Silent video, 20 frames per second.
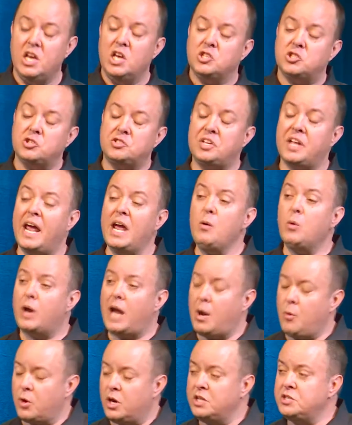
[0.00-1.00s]
So today what
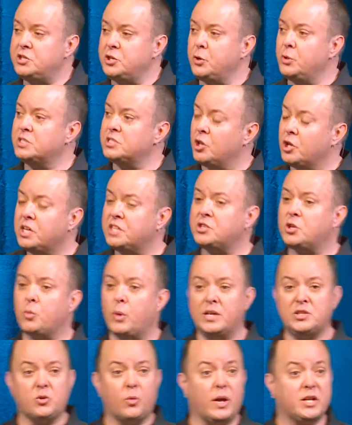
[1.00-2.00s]
I want to do is look at the
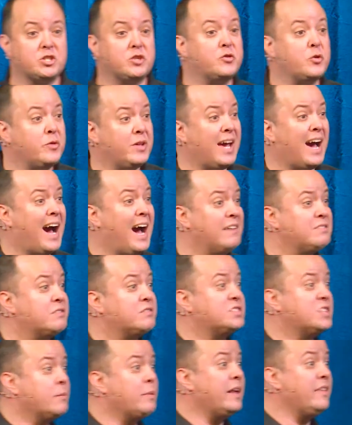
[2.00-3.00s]
resurrection through the eyes of
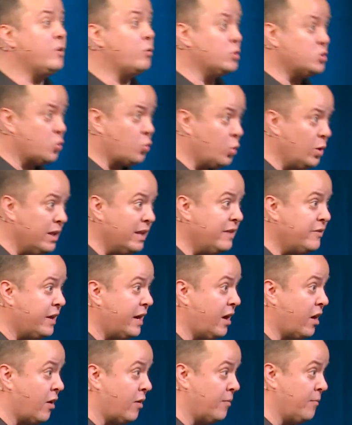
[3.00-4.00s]
somebody that was really
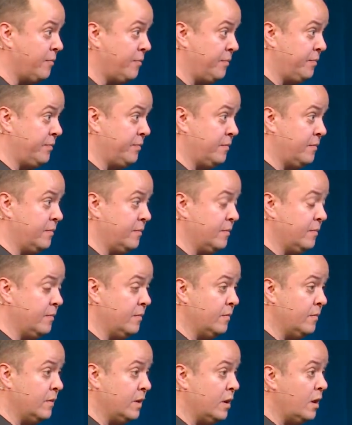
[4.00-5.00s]
there,
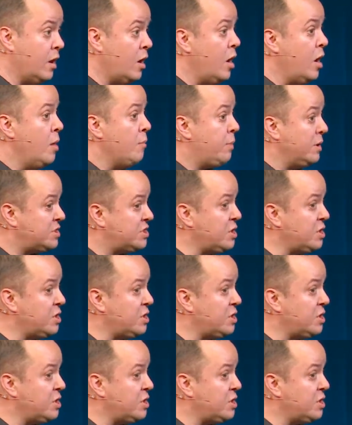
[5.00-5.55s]
but